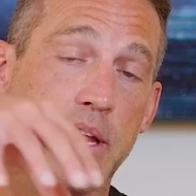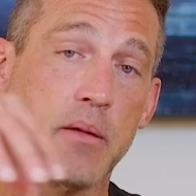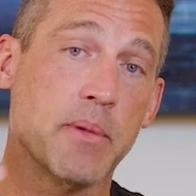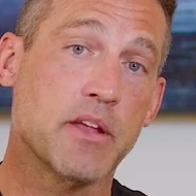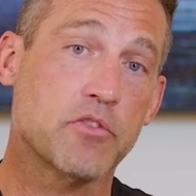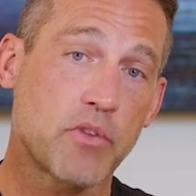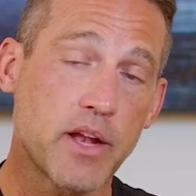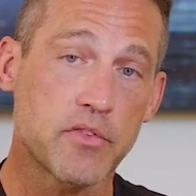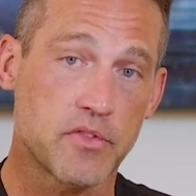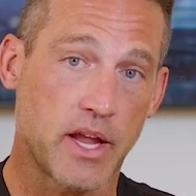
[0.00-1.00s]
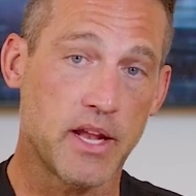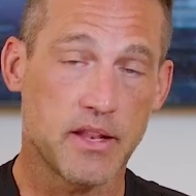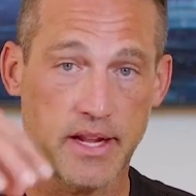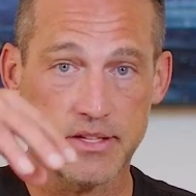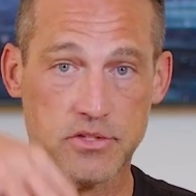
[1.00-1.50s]
administrative state,
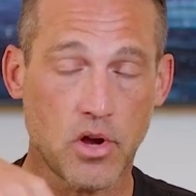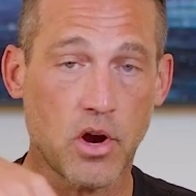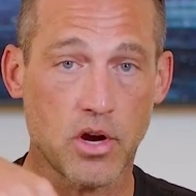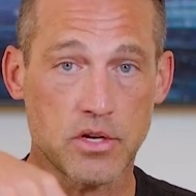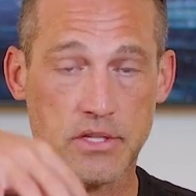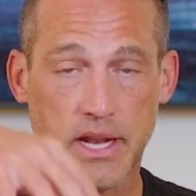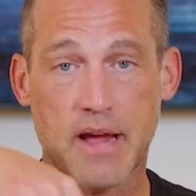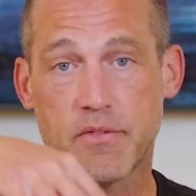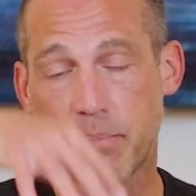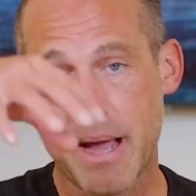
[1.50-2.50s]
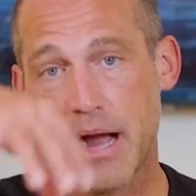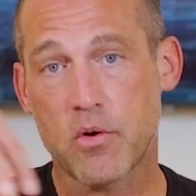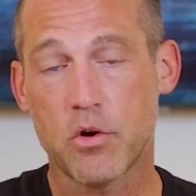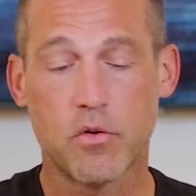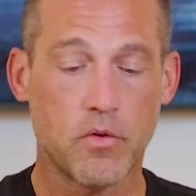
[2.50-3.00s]
these czars that have the
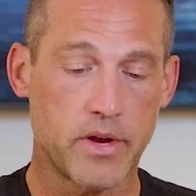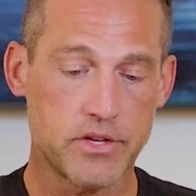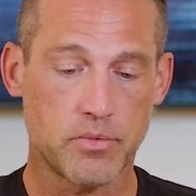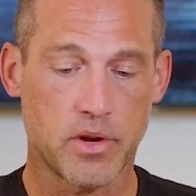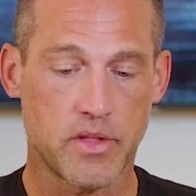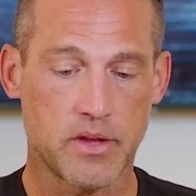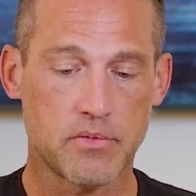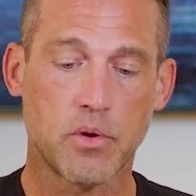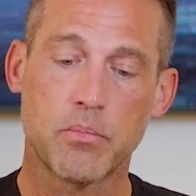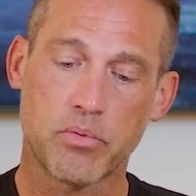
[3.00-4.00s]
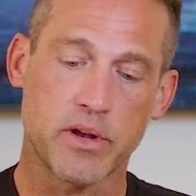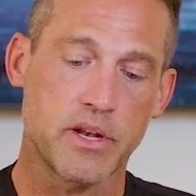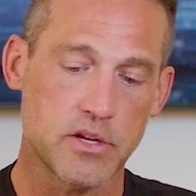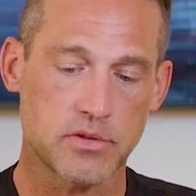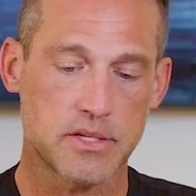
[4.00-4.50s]
power over each one of these. Well, Britain
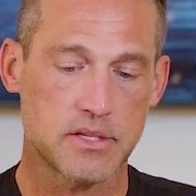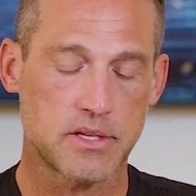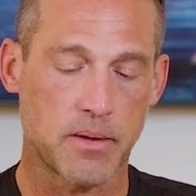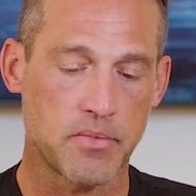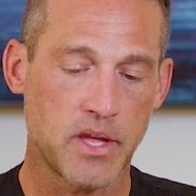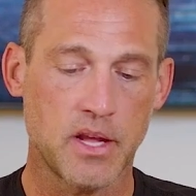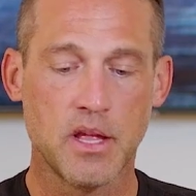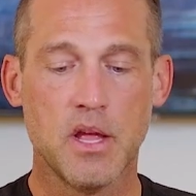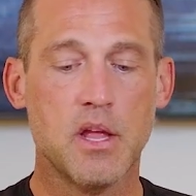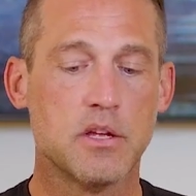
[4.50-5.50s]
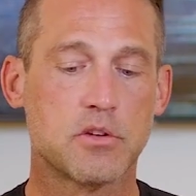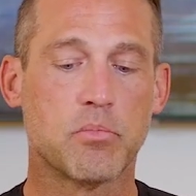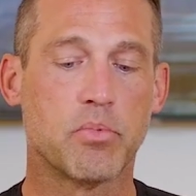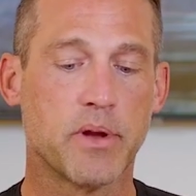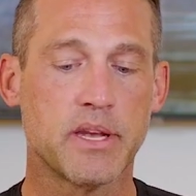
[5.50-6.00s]
also has the same thing. So
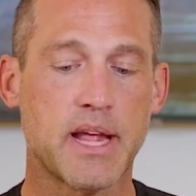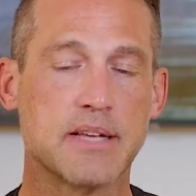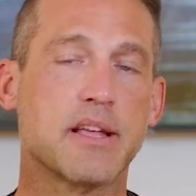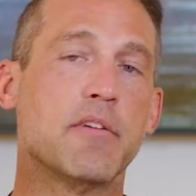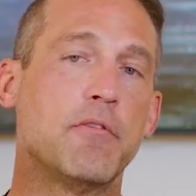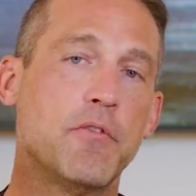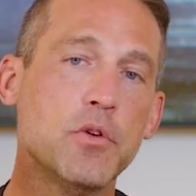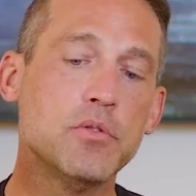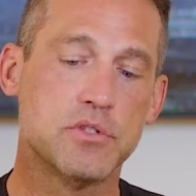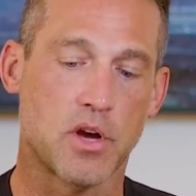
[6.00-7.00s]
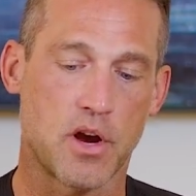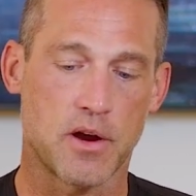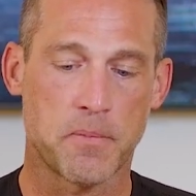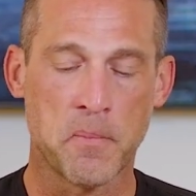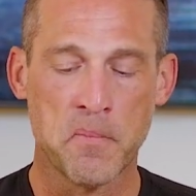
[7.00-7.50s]
Britain has a food
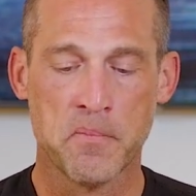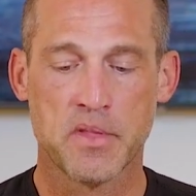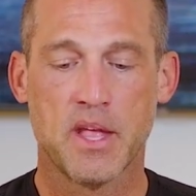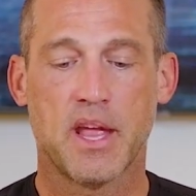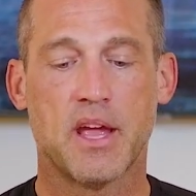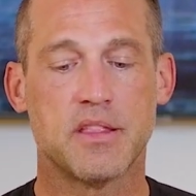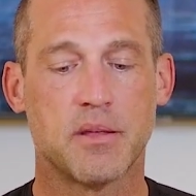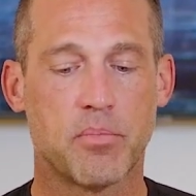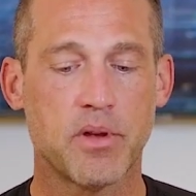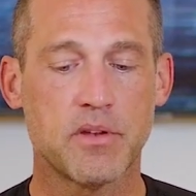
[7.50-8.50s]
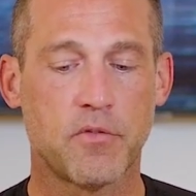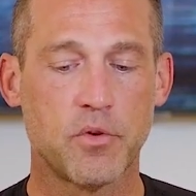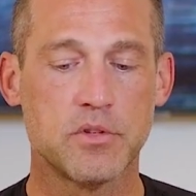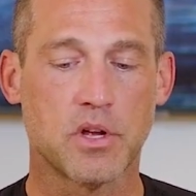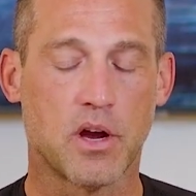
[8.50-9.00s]
czar. And the Britain
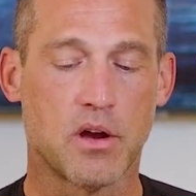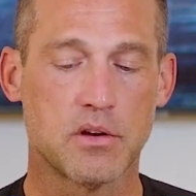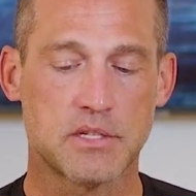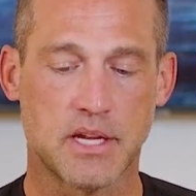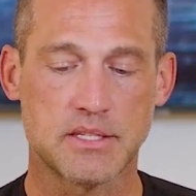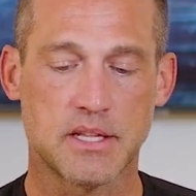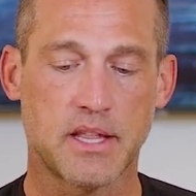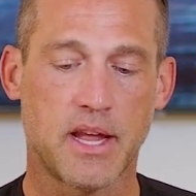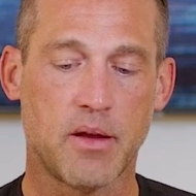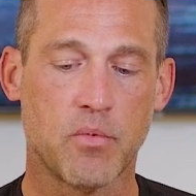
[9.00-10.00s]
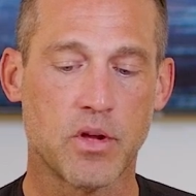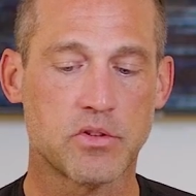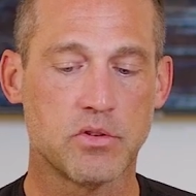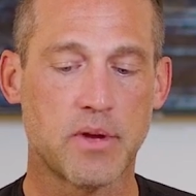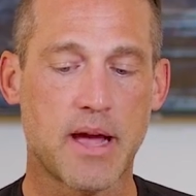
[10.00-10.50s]
food czar says that they want
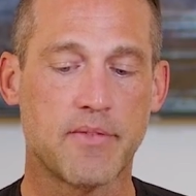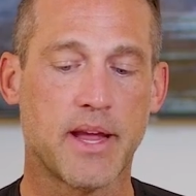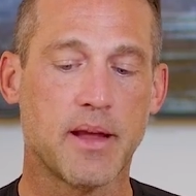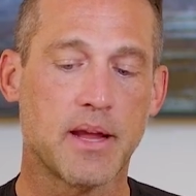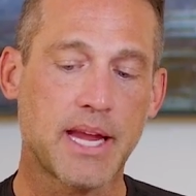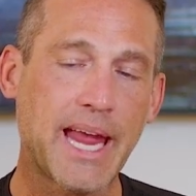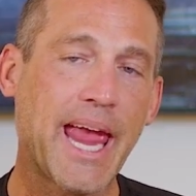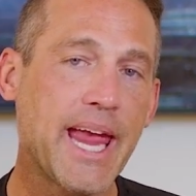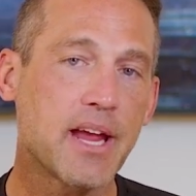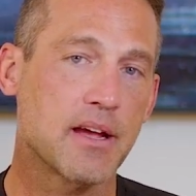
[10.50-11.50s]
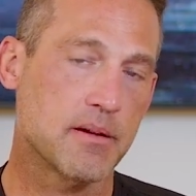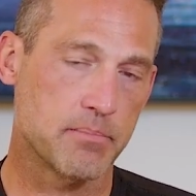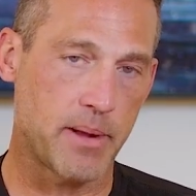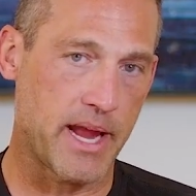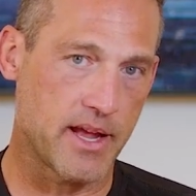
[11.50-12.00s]
to have a cake
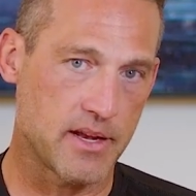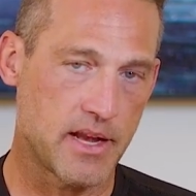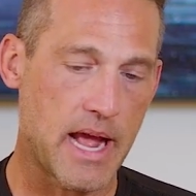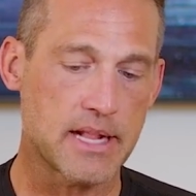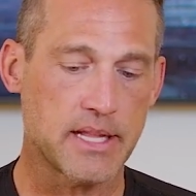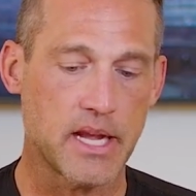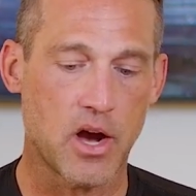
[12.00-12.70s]
ban at the